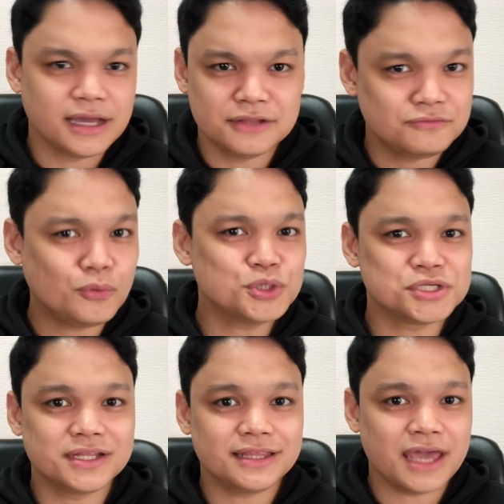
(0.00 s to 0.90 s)

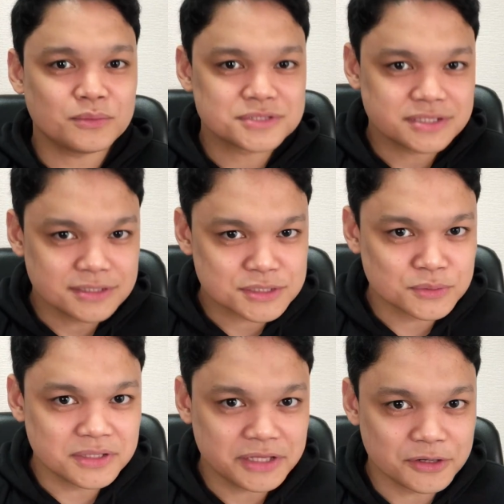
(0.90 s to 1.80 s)
Unfortunately, I was still a
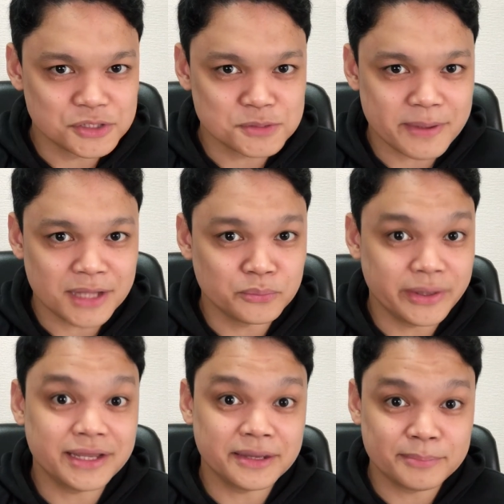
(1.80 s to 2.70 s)
student here in Japan
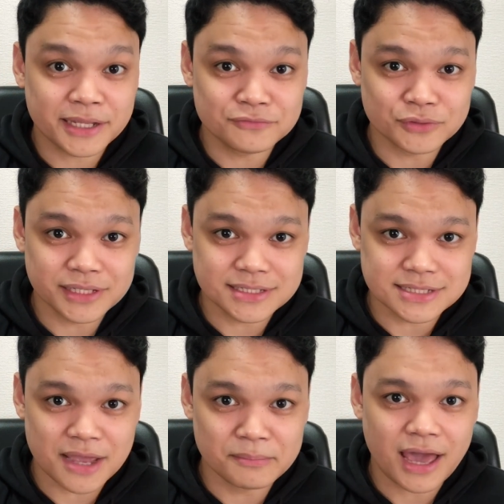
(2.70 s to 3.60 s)
when I applied for the
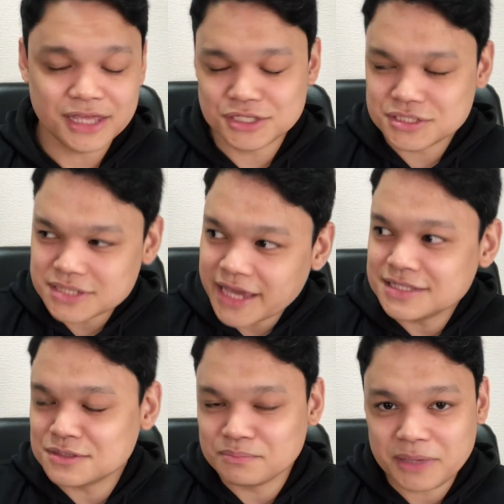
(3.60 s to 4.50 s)
exam. I just
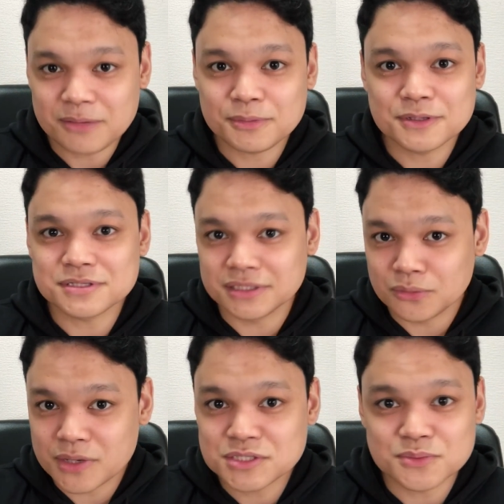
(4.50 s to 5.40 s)
signed some papers and the
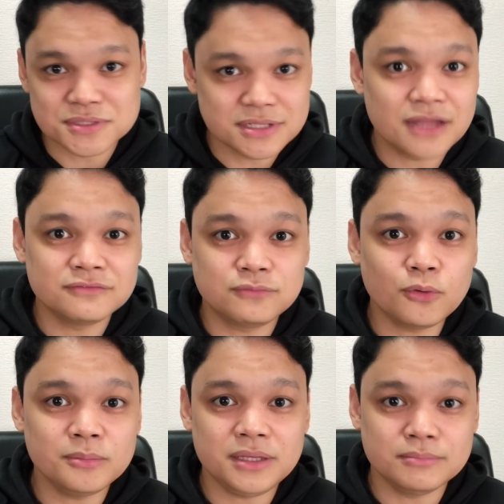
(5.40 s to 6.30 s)
rest was done
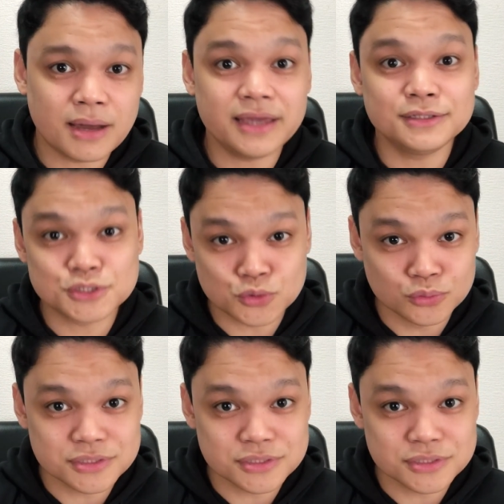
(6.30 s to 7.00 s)
for me by the school